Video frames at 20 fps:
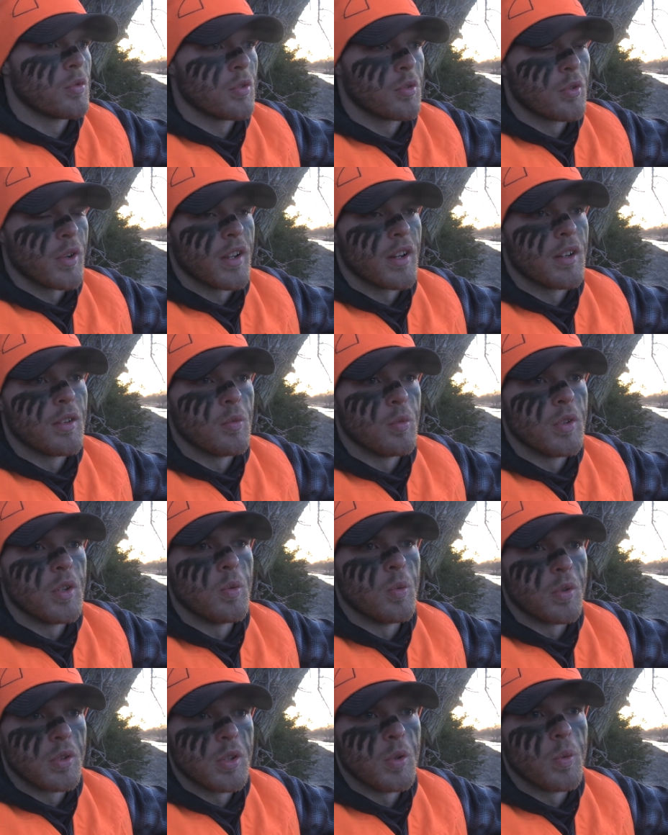granted,
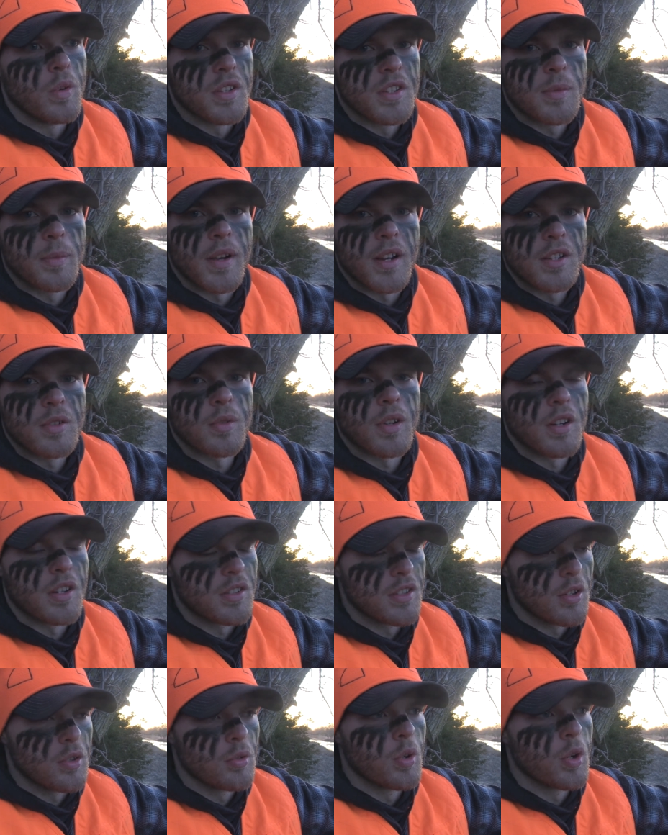you want spikes around
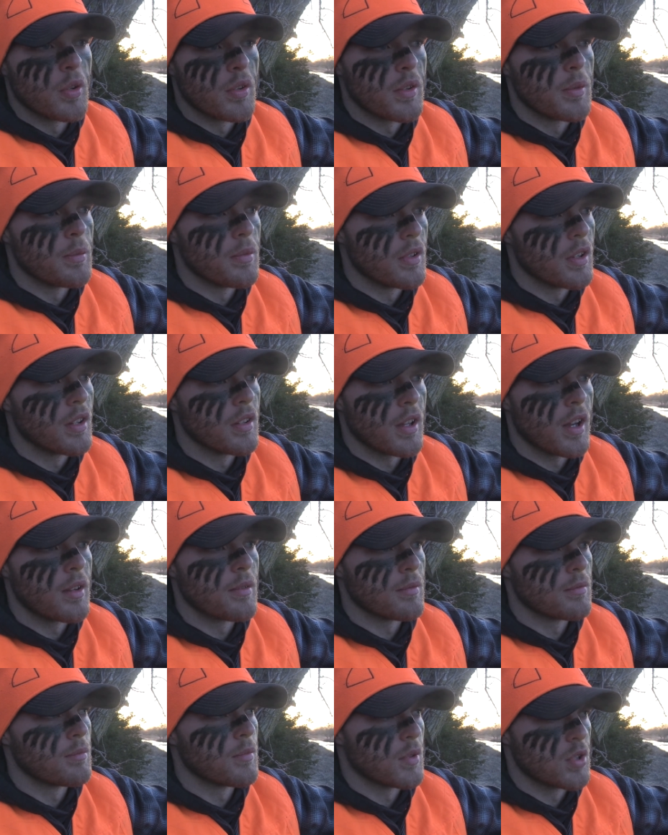because they'll grow into
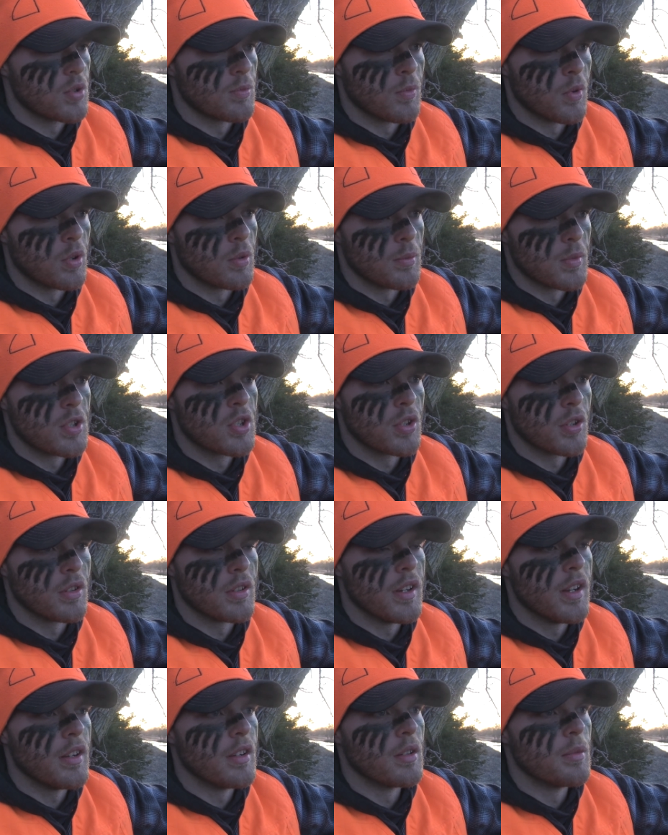much more mature
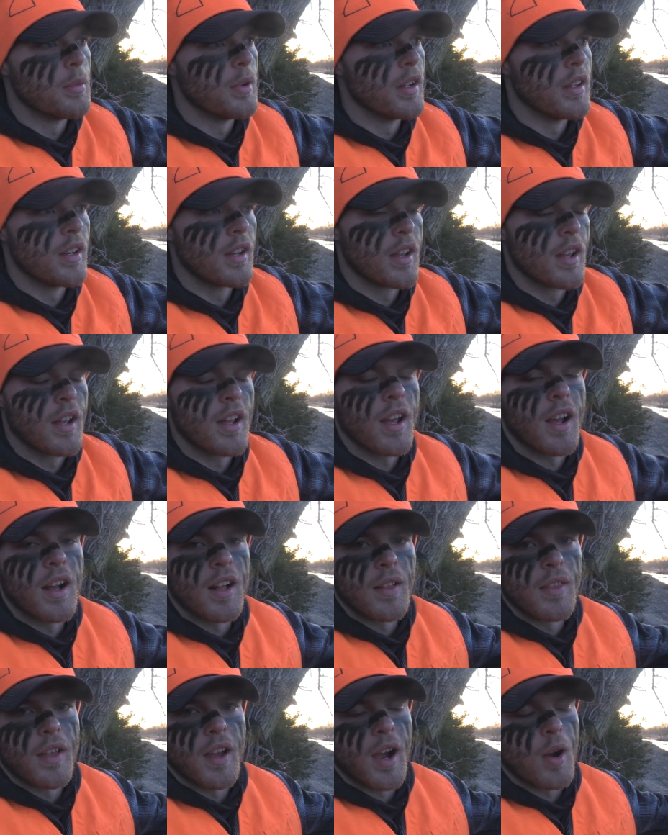deer, but
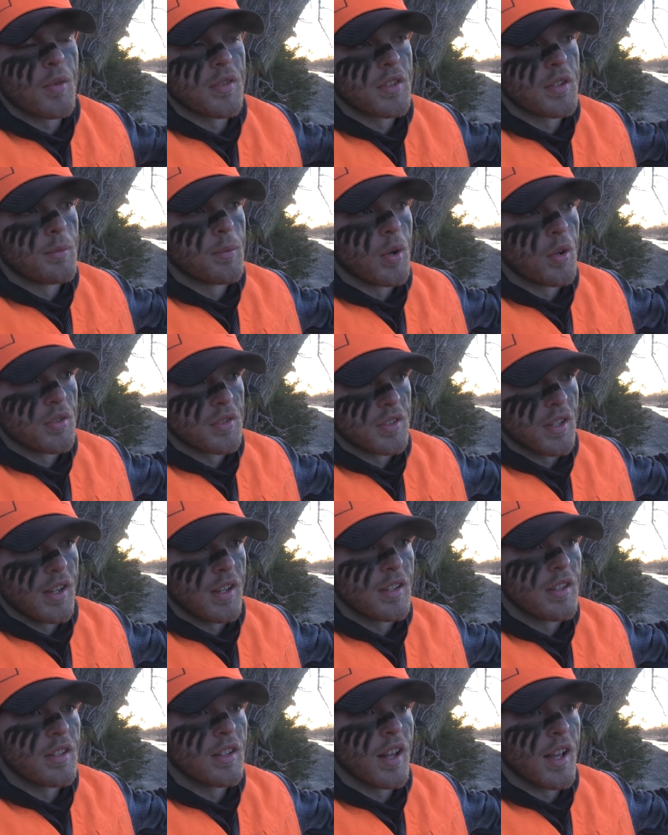I was in a bow
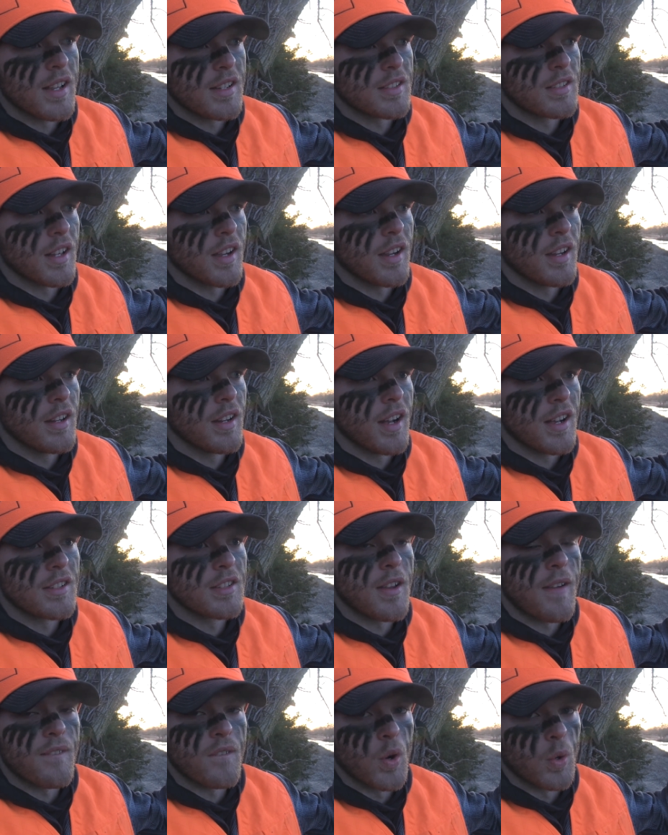stand last night and I
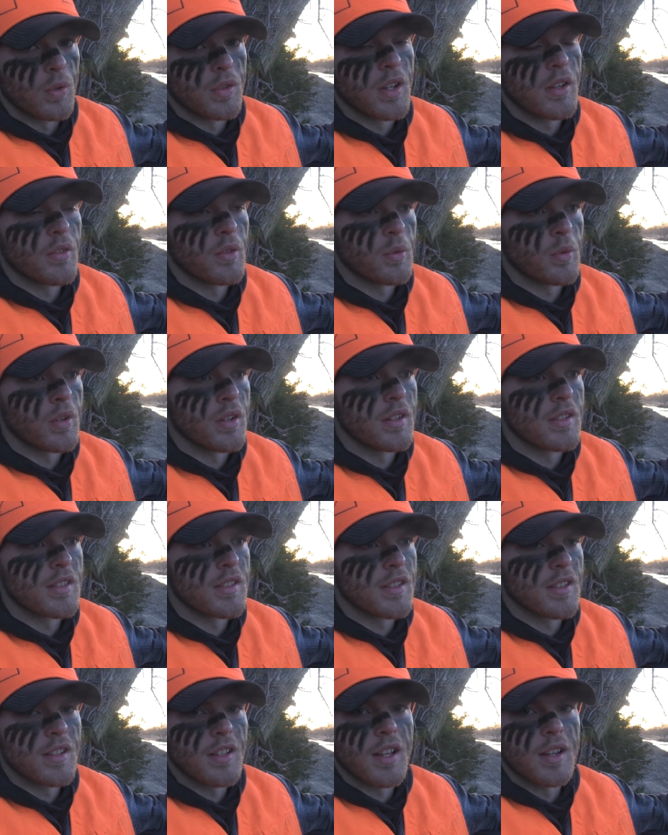saw 4 different
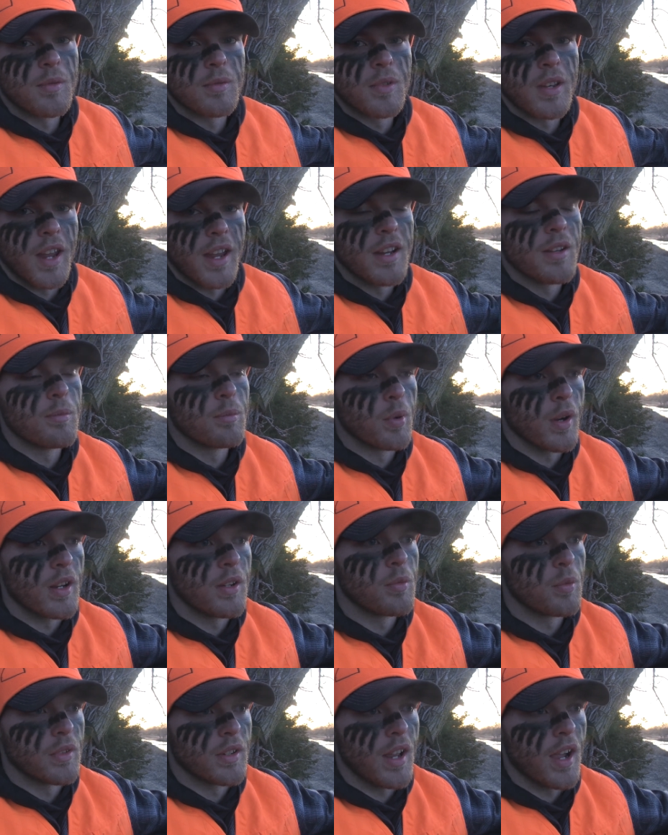ones. And Kate and
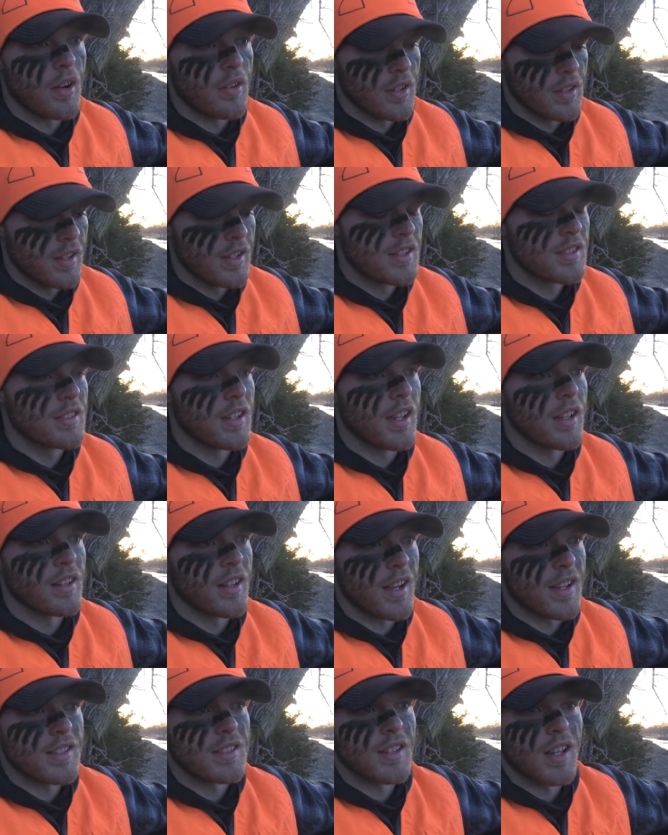Braden were down in this stand
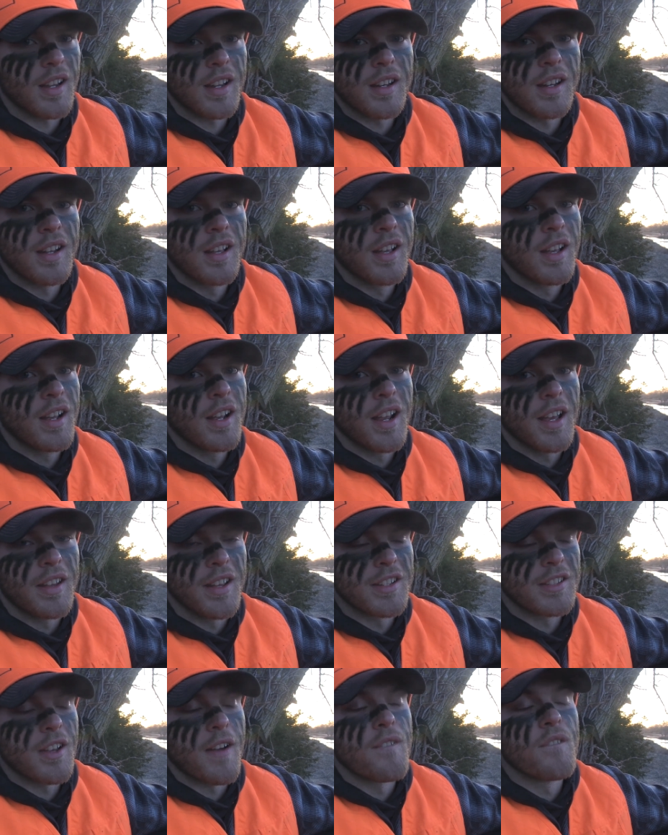last night and
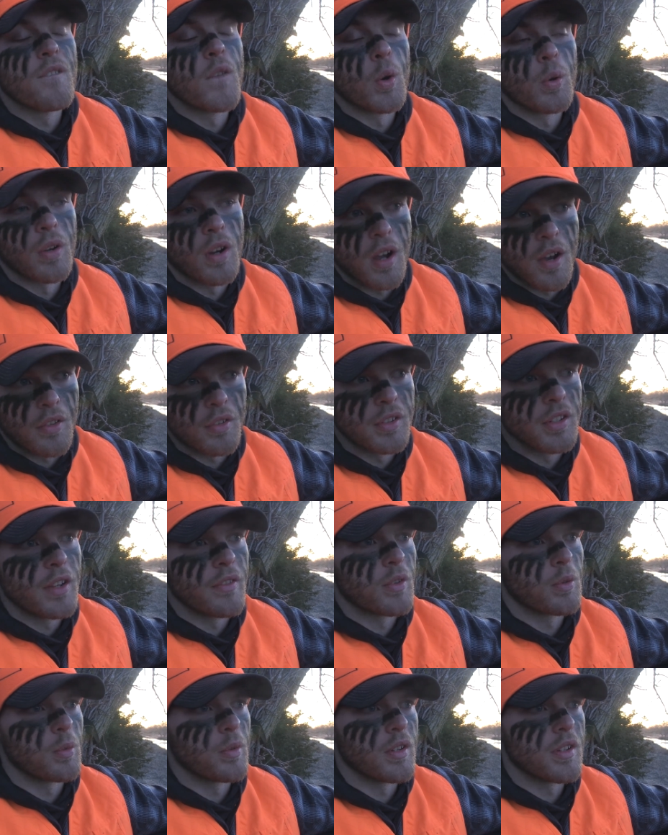they saw 4 other
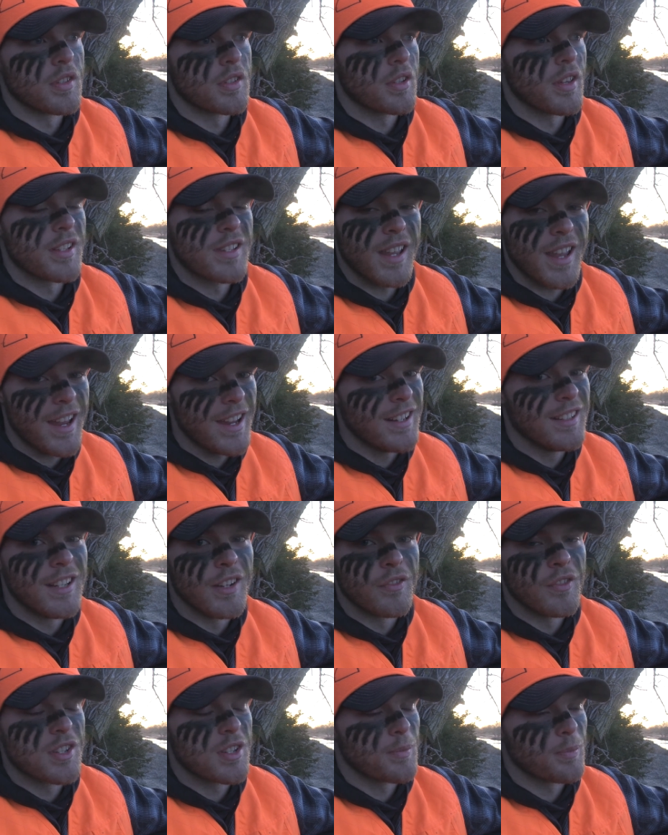different ones. So that's 8
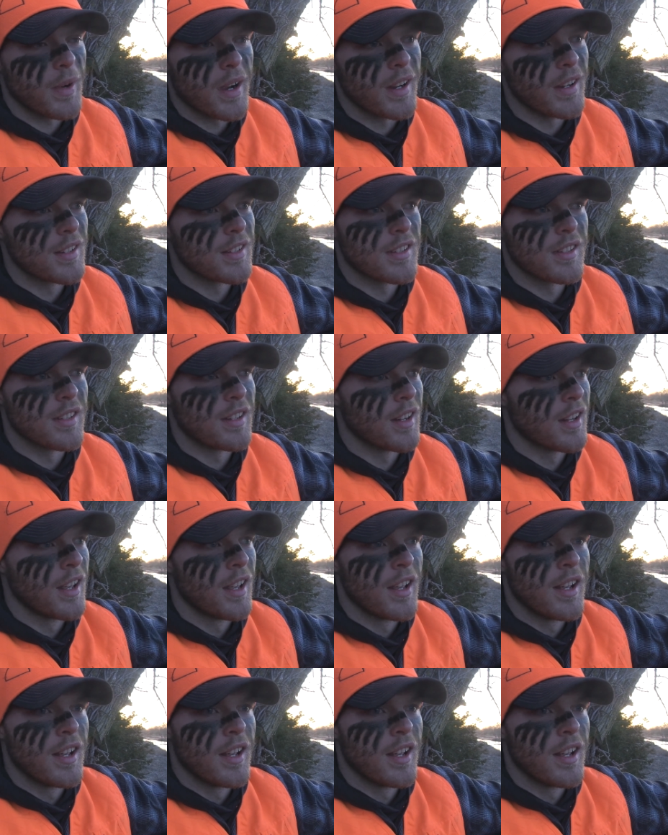different spikes. And,